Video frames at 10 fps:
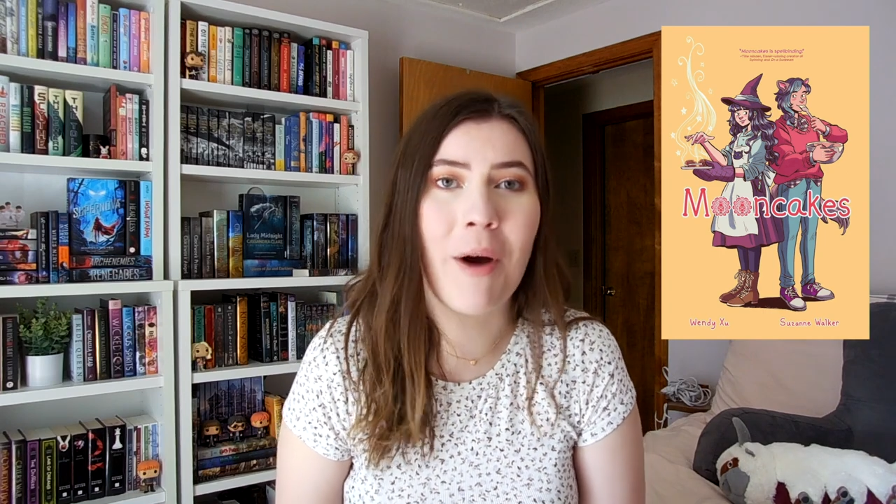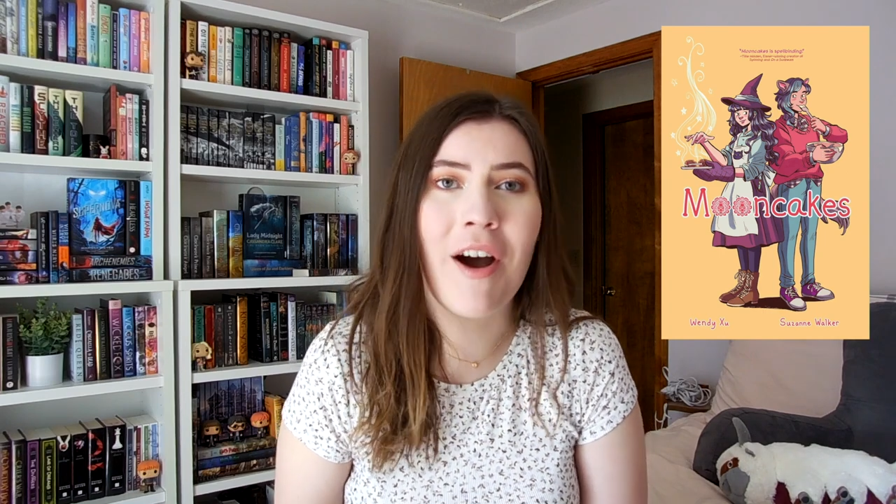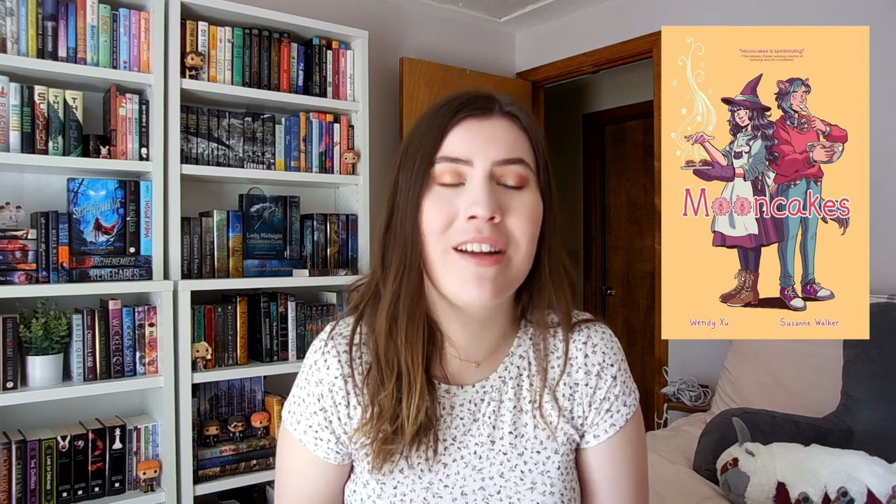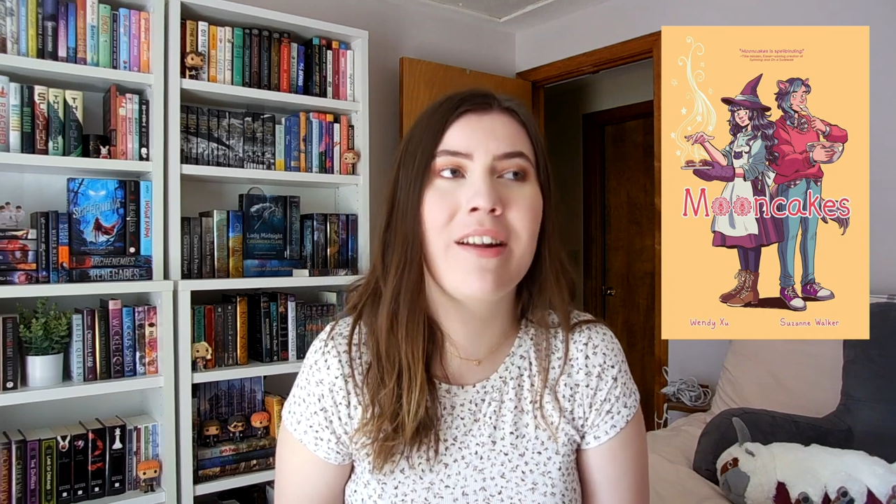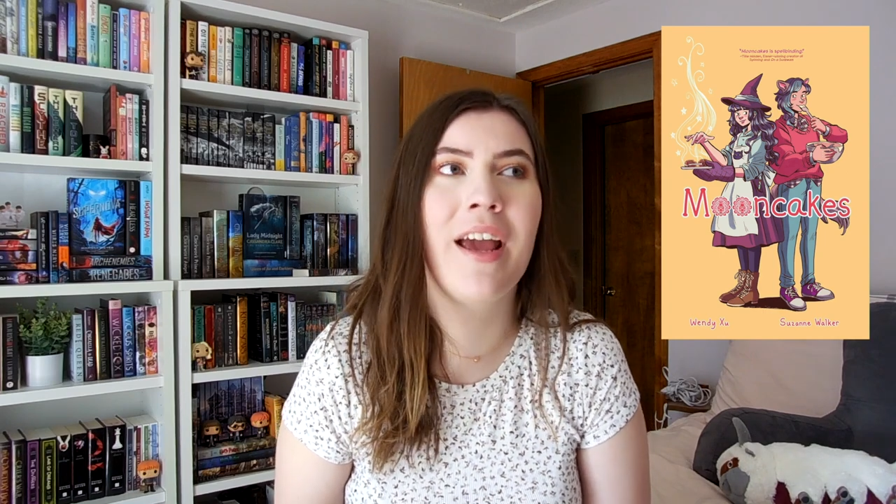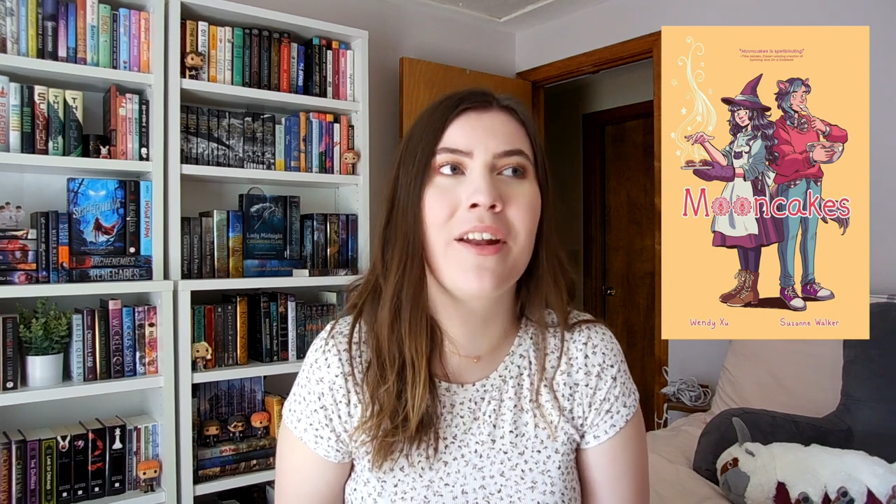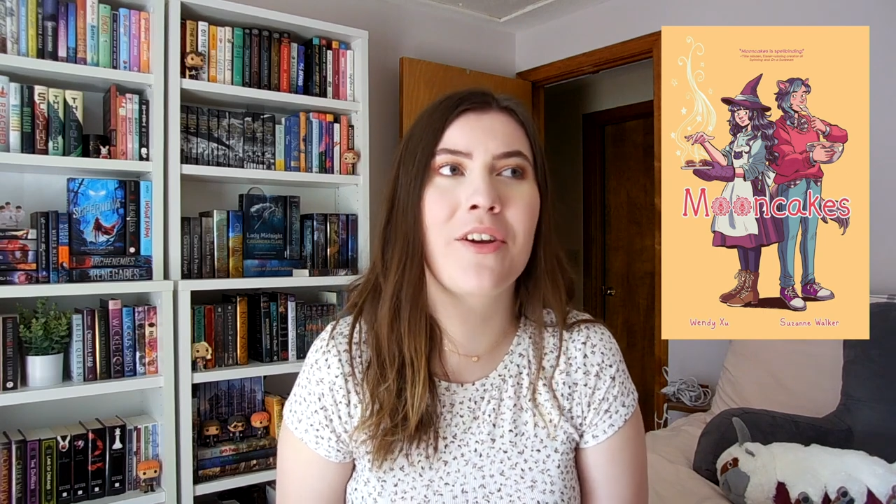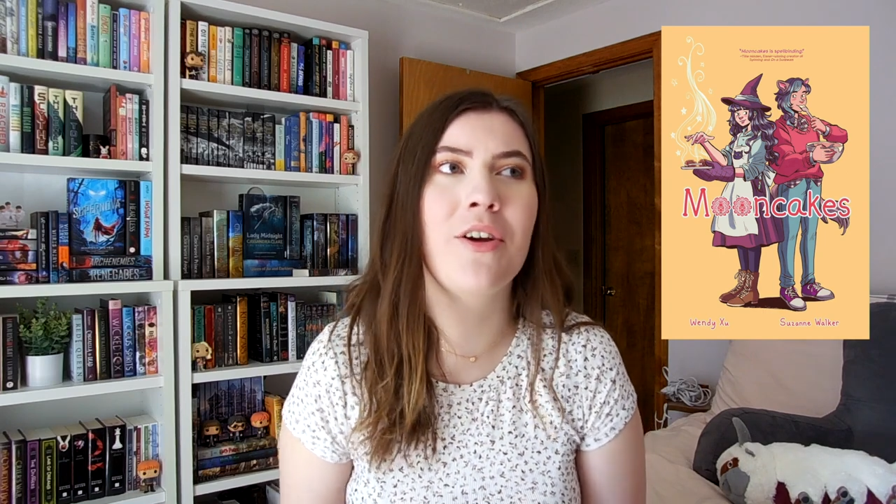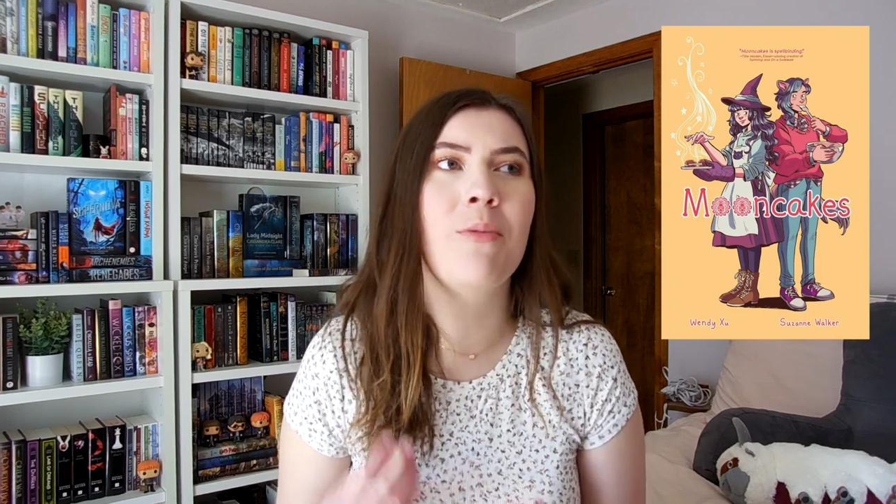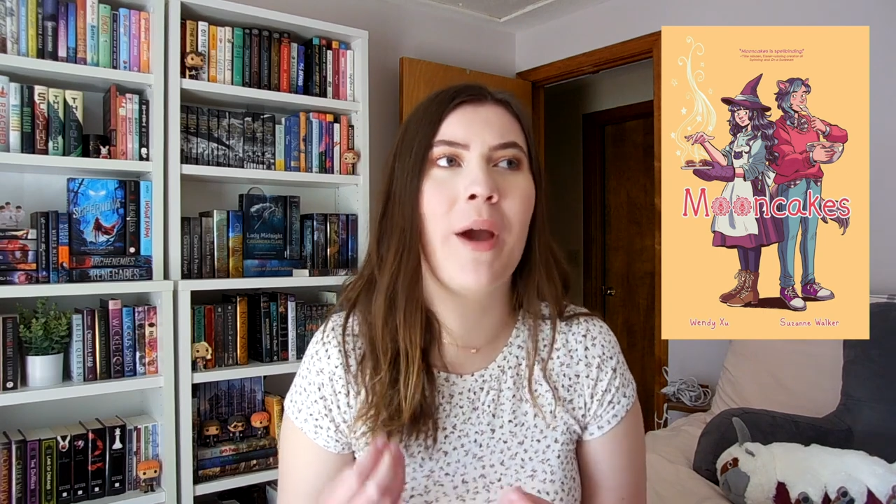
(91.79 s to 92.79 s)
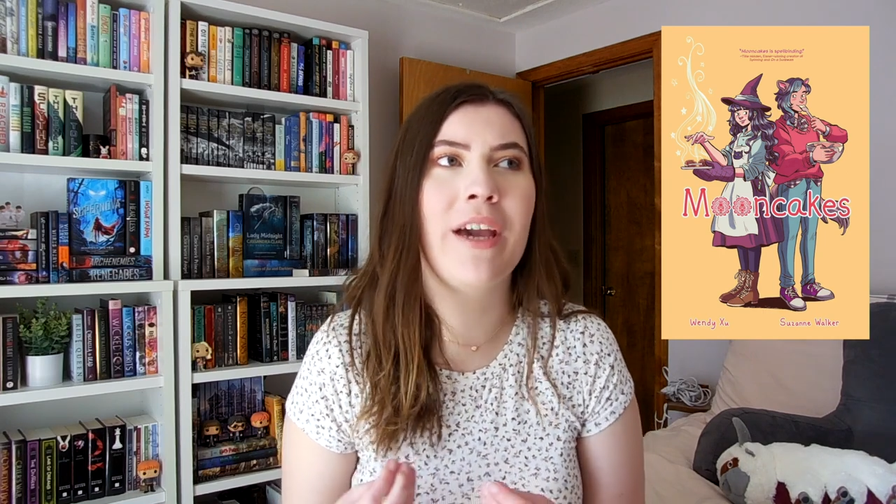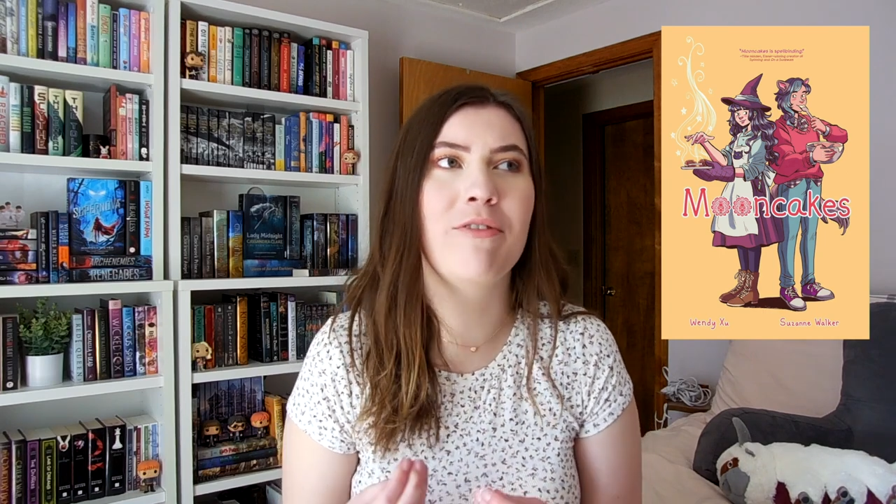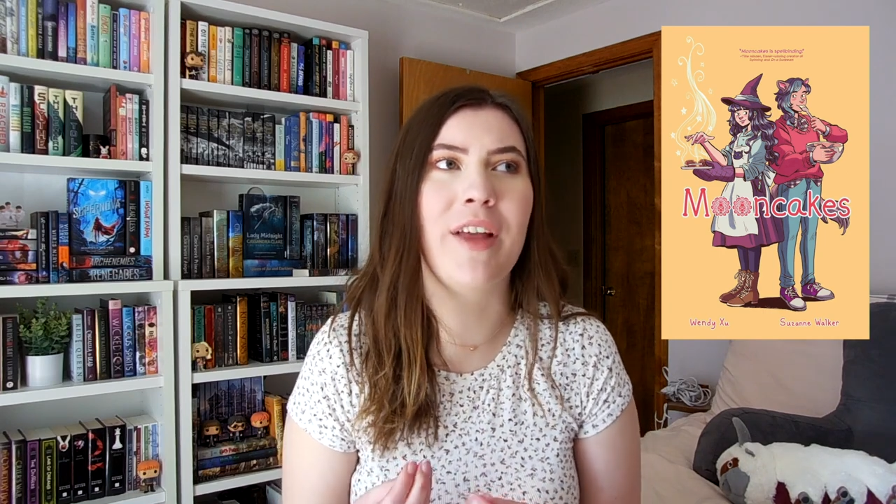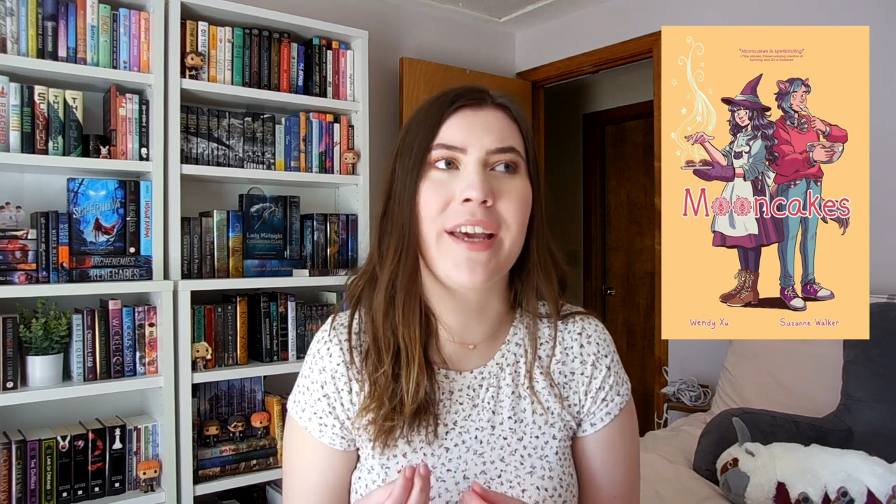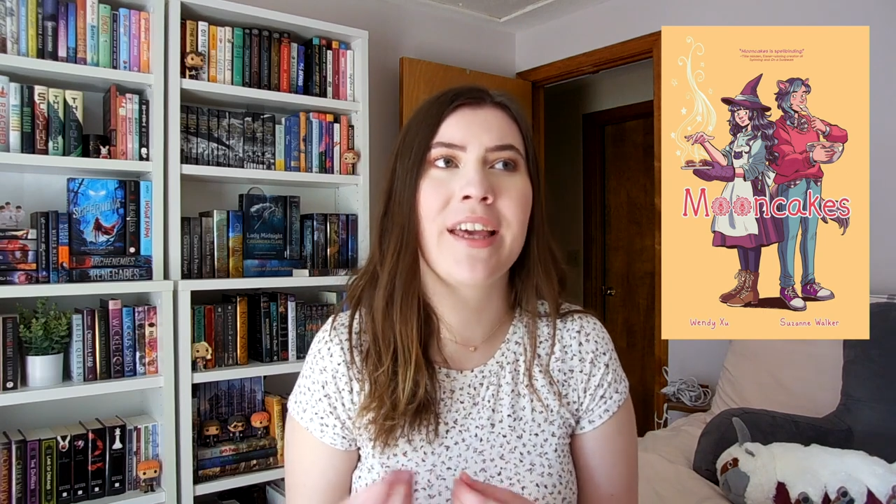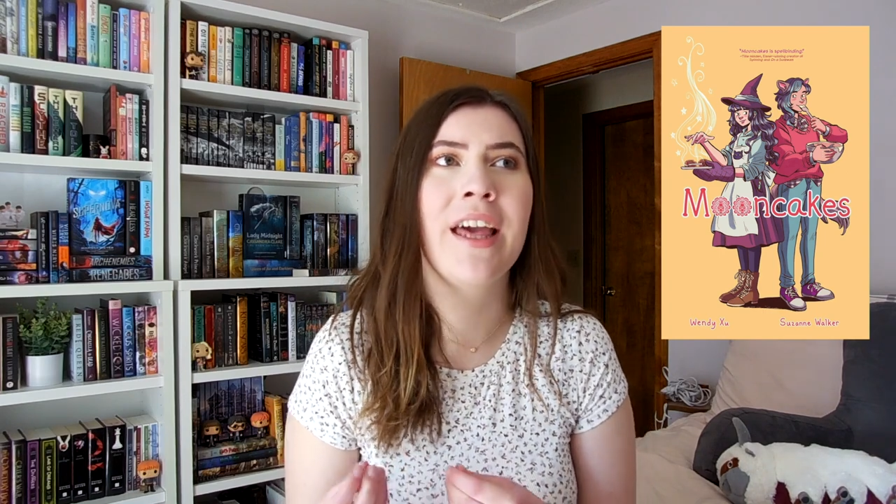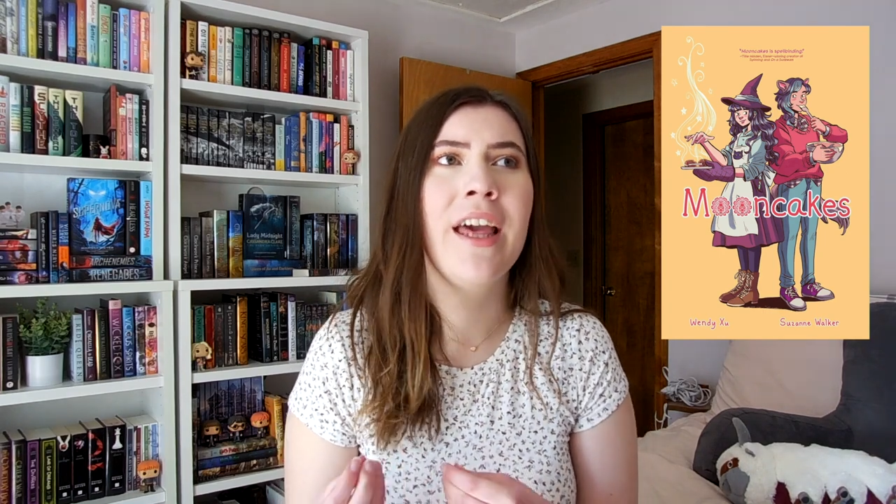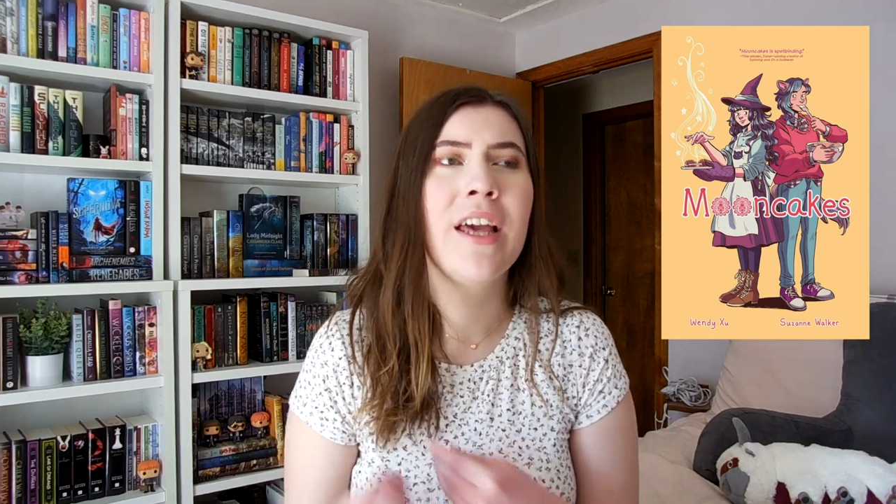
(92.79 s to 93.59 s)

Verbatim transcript: bond and a good way of like